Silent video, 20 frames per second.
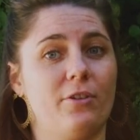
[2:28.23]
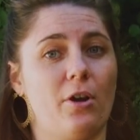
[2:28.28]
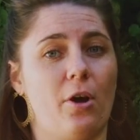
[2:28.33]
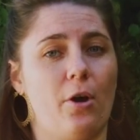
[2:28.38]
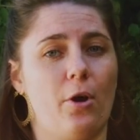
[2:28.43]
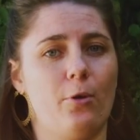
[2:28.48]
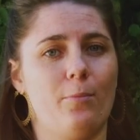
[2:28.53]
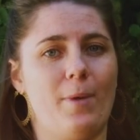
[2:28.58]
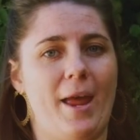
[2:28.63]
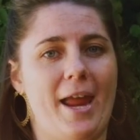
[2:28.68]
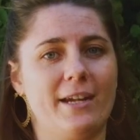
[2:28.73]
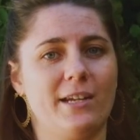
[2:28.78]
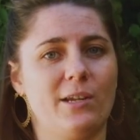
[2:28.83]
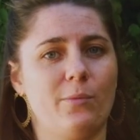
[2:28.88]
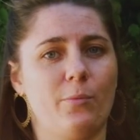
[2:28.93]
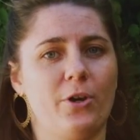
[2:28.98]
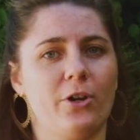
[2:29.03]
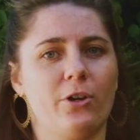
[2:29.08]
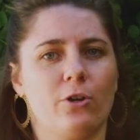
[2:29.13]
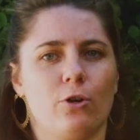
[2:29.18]
your home
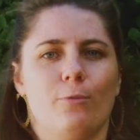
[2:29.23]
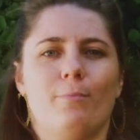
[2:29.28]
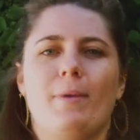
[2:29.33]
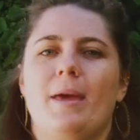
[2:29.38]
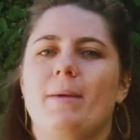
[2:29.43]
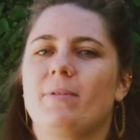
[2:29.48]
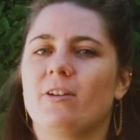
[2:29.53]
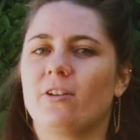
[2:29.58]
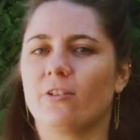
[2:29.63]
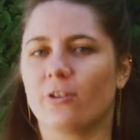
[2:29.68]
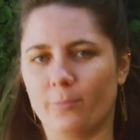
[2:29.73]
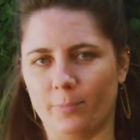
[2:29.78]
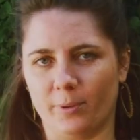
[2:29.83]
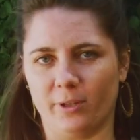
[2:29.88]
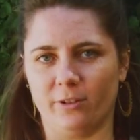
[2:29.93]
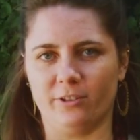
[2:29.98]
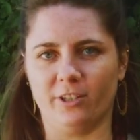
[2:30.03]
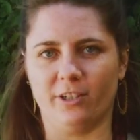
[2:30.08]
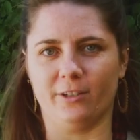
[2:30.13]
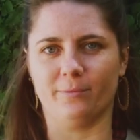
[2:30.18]
handiwork or maybe you're a
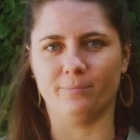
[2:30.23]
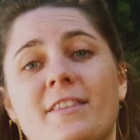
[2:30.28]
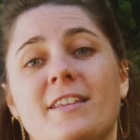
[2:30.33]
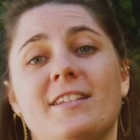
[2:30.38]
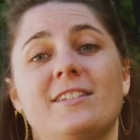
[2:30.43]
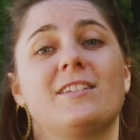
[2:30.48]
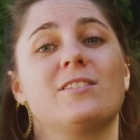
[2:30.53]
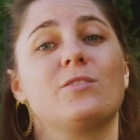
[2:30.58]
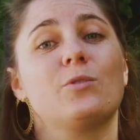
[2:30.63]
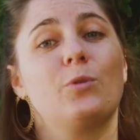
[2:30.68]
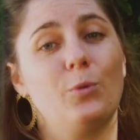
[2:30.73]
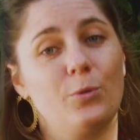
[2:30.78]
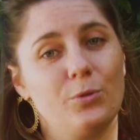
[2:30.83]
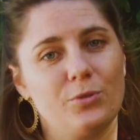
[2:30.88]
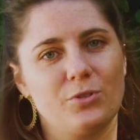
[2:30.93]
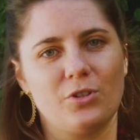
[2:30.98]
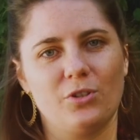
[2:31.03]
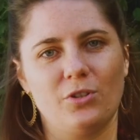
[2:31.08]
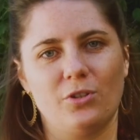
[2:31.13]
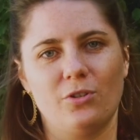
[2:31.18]
builder. This is
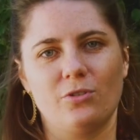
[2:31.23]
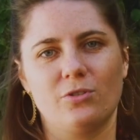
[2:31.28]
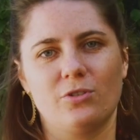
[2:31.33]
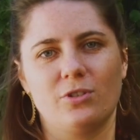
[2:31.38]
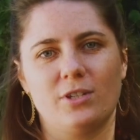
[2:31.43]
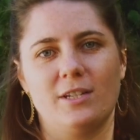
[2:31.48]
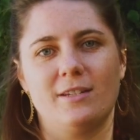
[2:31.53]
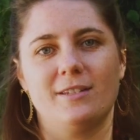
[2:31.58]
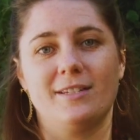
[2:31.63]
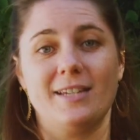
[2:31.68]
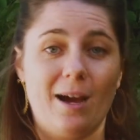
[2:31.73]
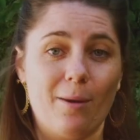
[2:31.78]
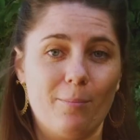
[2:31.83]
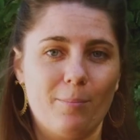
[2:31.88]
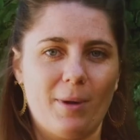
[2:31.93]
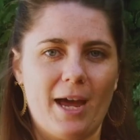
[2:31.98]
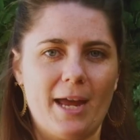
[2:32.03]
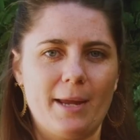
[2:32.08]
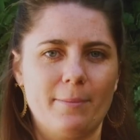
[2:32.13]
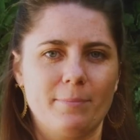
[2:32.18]
also used in
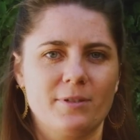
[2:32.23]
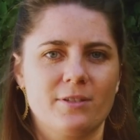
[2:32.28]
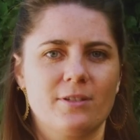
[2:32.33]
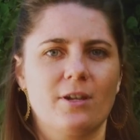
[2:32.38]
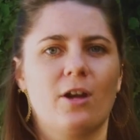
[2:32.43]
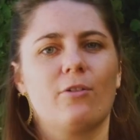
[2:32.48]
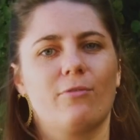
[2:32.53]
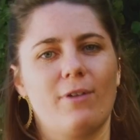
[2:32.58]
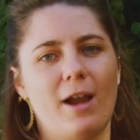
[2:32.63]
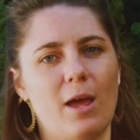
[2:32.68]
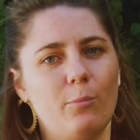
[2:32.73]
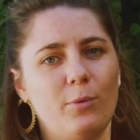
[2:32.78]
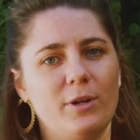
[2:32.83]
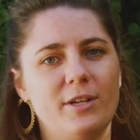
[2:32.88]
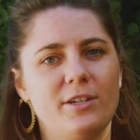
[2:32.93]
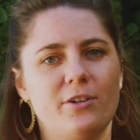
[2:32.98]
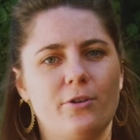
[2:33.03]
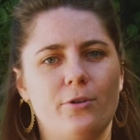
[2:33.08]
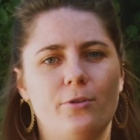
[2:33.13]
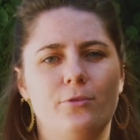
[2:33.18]
downpipes, around
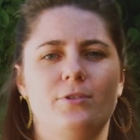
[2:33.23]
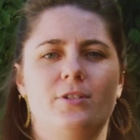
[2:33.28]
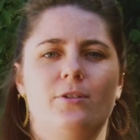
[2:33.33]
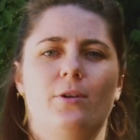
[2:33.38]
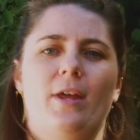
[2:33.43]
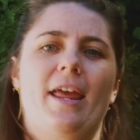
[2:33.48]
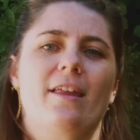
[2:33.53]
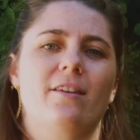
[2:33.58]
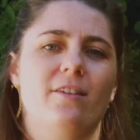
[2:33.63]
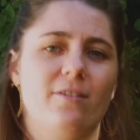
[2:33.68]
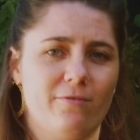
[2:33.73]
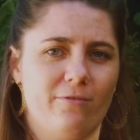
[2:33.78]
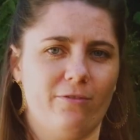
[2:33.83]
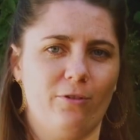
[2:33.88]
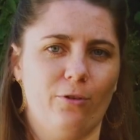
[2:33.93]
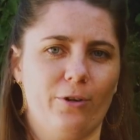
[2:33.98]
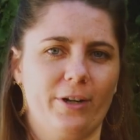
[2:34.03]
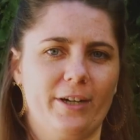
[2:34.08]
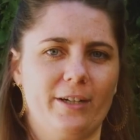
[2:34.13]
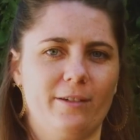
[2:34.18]
windows, and in
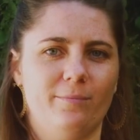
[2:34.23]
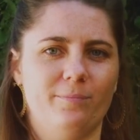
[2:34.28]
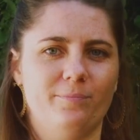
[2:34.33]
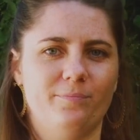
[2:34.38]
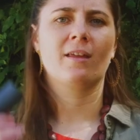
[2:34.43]
flooring.